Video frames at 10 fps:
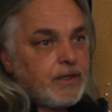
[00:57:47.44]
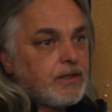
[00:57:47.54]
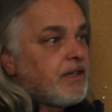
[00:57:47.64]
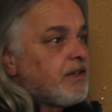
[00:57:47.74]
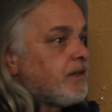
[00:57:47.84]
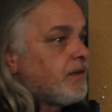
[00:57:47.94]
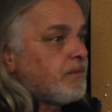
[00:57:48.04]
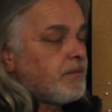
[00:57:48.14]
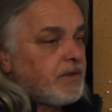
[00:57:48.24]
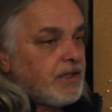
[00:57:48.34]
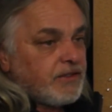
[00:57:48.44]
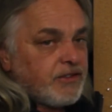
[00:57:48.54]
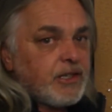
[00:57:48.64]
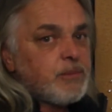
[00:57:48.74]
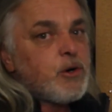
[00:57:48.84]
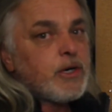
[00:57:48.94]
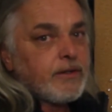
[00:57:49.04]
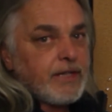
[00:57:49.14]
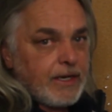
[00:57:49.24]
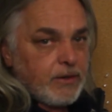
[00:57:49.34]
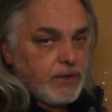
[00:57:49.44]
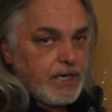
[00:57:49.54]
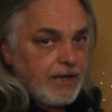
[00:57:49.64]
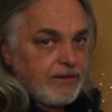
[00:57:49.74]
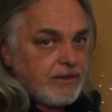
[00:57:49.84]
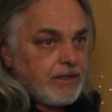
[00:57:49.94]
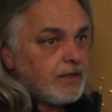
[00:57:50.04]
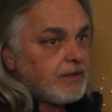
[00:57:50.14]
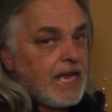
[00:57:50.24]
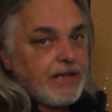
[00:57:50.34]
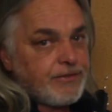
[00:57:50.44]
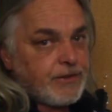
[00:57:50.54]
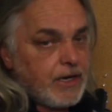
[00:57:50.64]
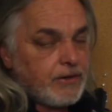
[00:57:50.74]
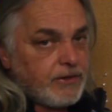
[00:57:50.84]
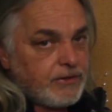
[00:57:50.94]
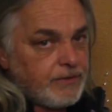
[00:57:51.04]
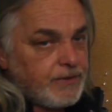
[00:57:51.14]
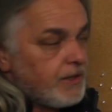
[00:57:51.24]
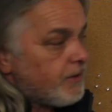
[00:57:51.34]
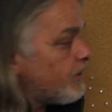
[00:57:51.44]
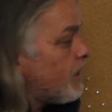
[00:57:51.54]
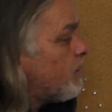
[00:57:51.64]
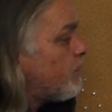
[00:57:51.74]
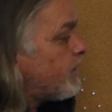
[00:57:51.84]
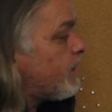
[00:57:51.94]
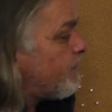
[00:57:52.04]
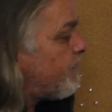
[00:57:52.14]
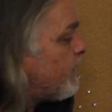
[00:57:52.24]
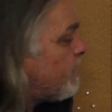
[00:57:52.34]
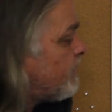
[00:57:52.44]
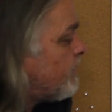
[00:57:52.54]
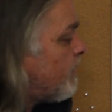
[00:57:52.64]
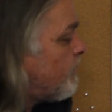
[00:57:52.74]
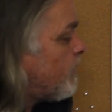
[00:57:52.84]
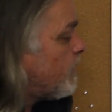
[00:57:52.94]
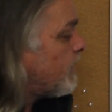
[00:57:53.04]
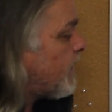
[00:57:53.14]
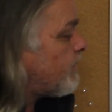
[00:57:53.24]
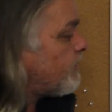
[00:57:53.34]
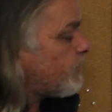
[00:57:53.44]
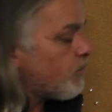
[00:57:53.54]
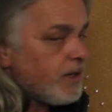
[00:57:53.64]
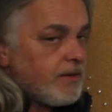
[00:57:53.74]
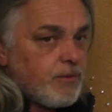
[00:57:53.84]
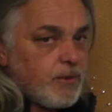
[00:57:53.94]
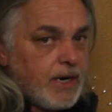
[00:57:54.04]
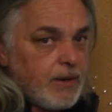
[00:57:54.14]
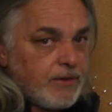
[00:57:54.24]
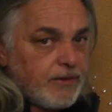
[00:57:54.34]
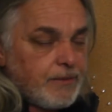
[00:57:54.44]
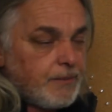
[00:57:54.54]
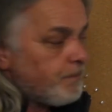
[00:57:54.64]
The turmoil that it creates lasts for hundreds of years, but the event itself only lasts for 24 hours.